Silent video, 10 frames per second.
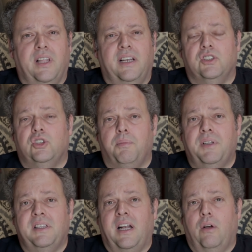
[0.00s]
That is
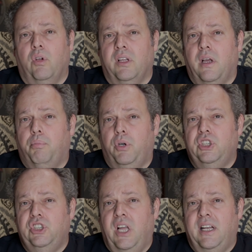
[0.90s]
something that I really
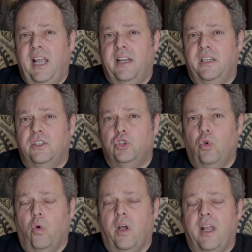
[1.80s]
appreciate and
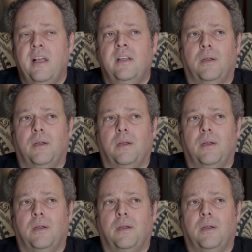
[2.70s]
enjoy.